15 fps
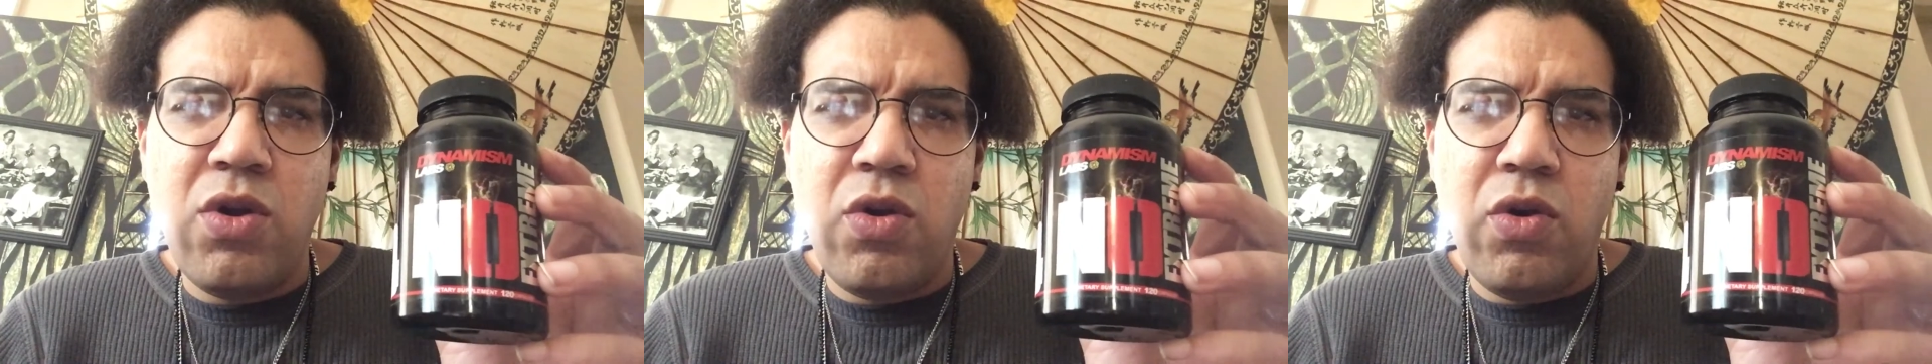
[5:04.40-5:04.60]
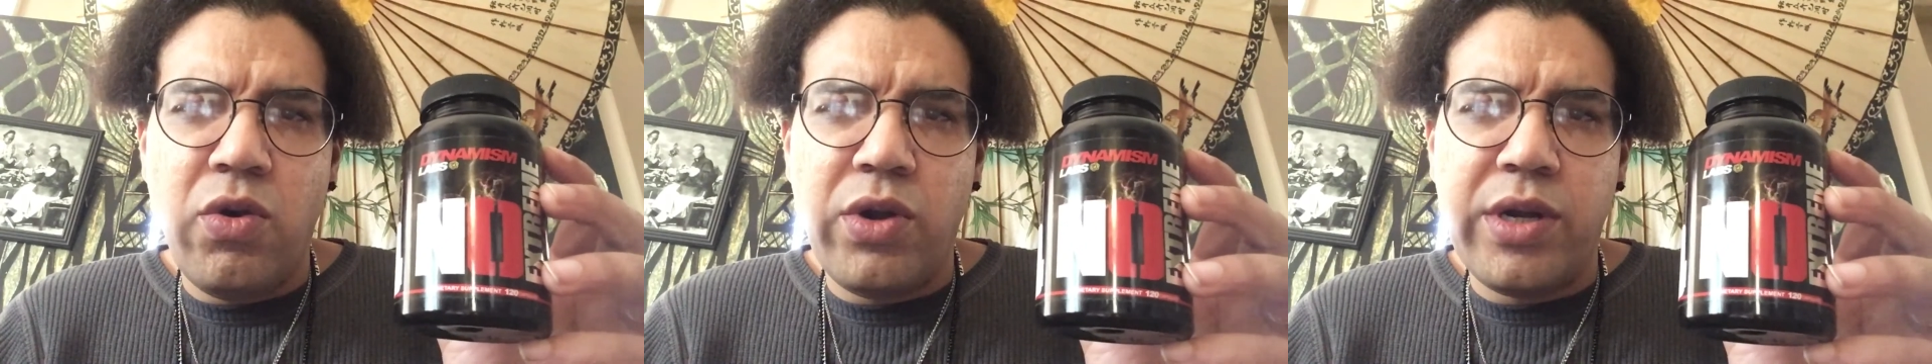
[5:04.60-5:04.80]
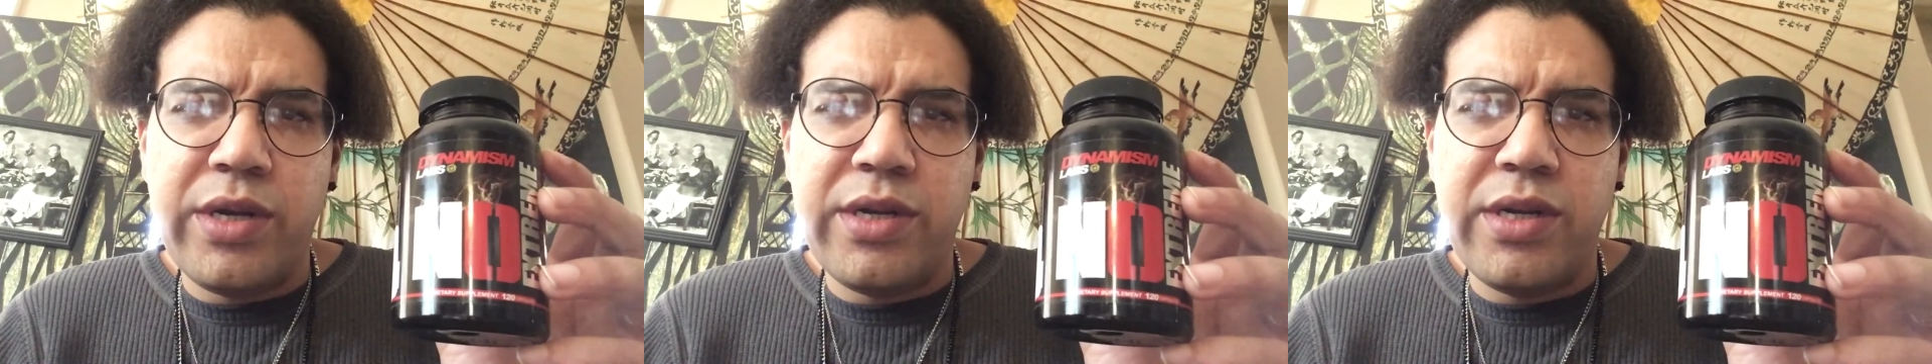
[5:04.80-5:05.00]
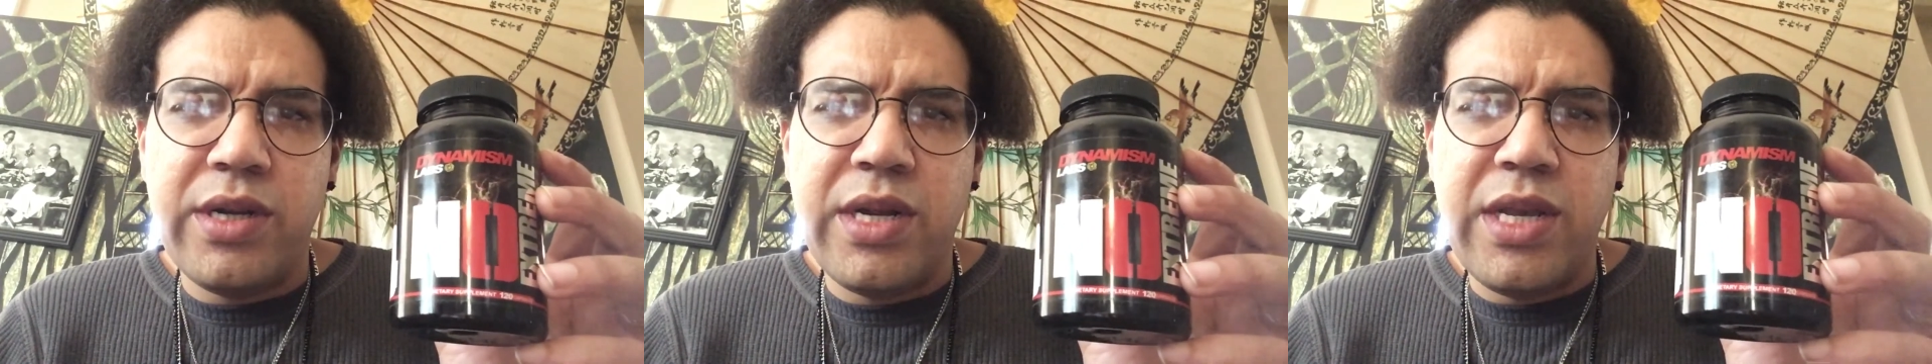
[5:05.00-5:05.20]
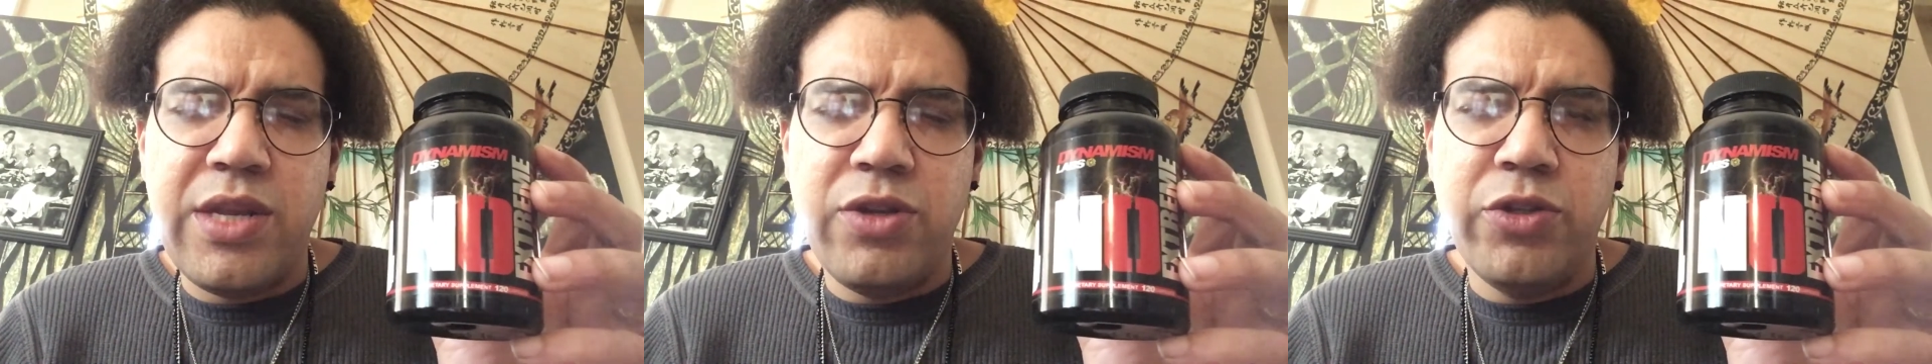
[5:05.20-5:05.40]
or
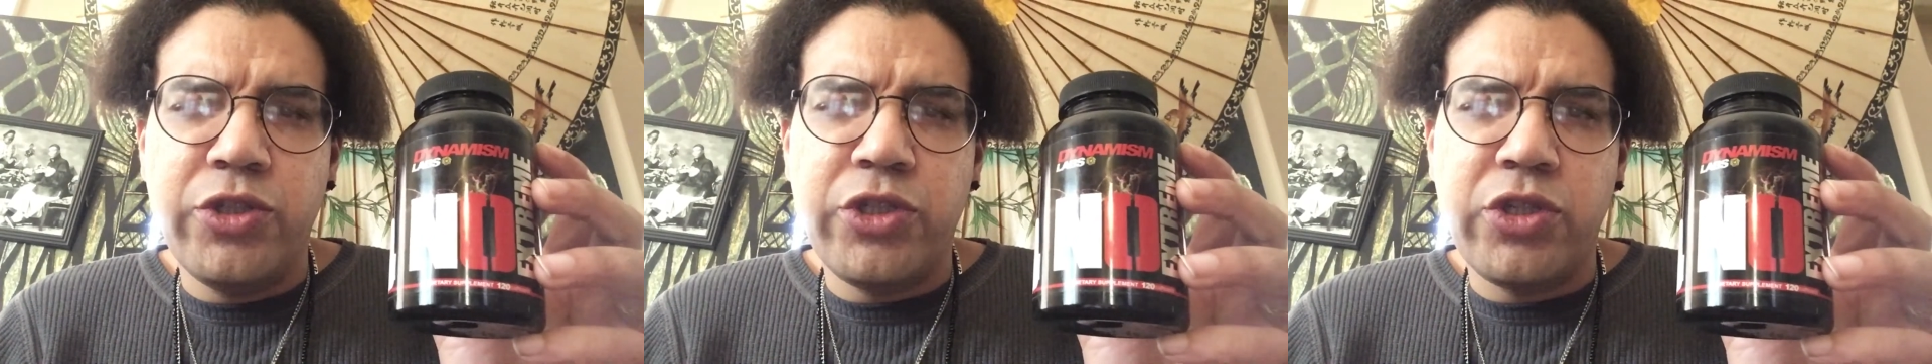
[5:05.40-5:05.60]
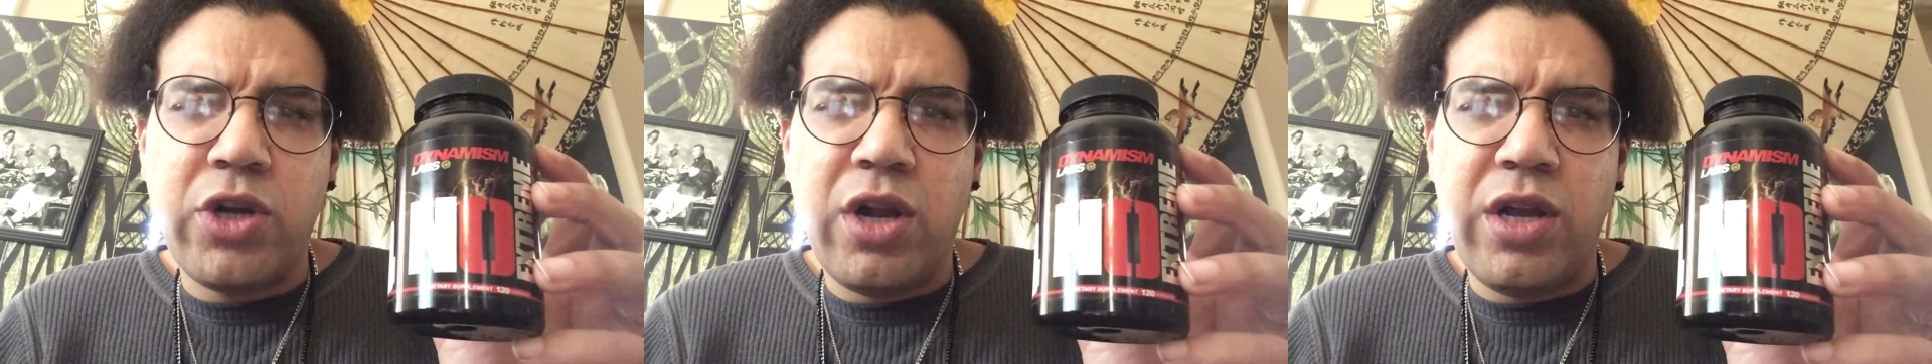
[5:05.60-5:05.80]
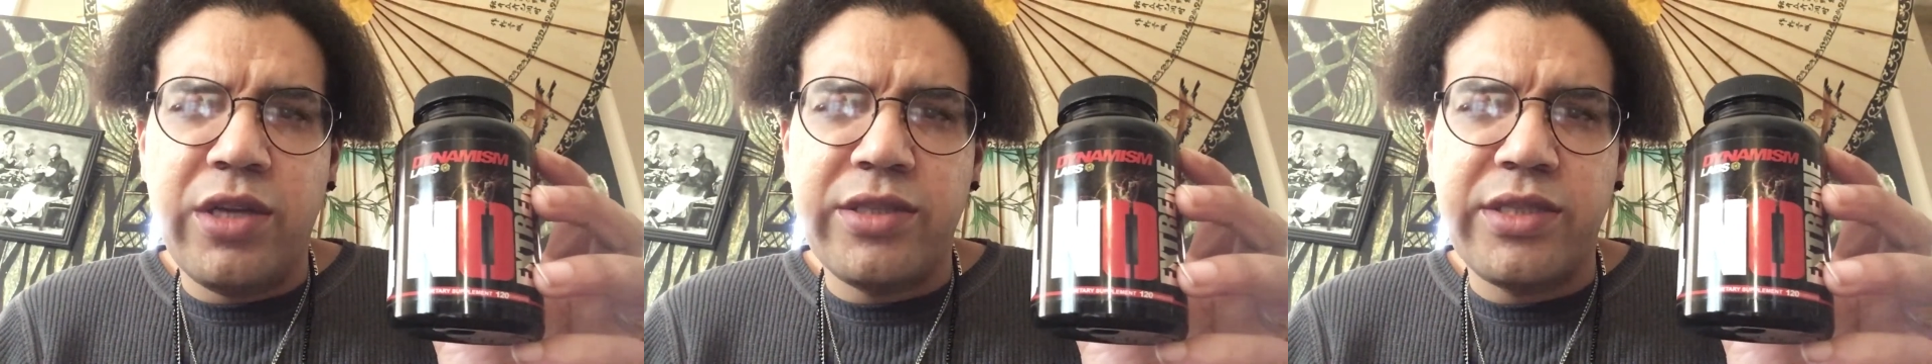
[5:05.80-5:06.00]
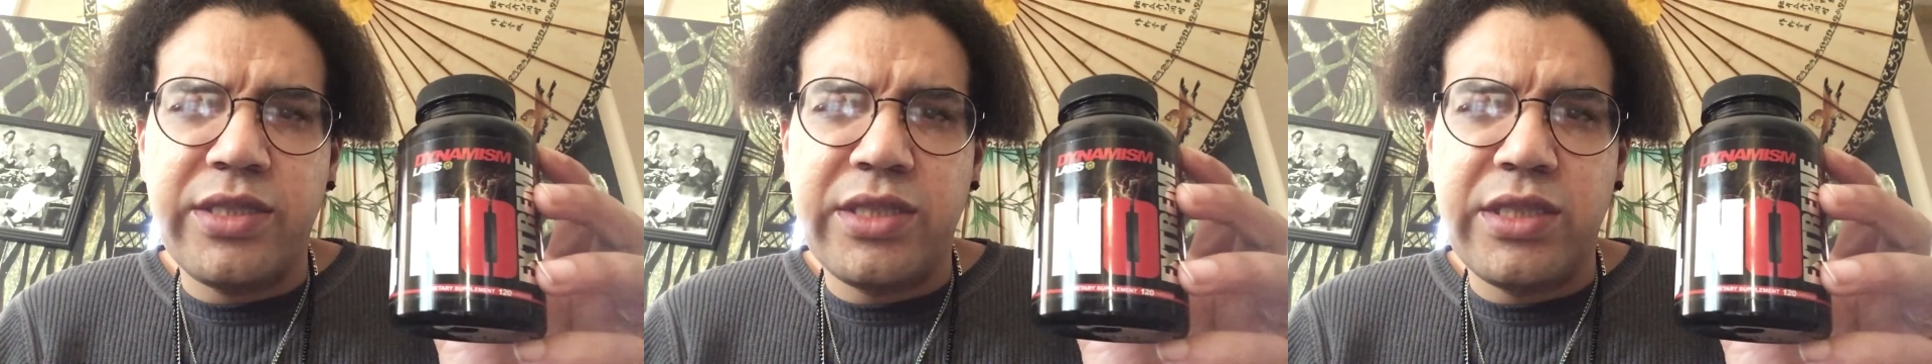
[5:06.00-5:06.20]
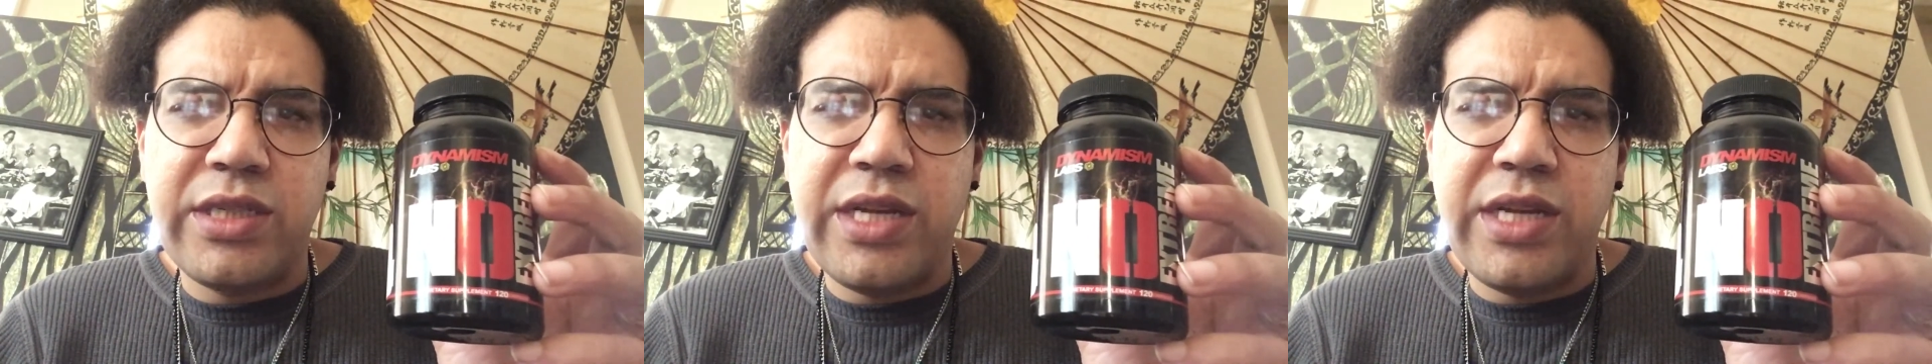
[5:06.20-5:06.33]
Nutri-Cost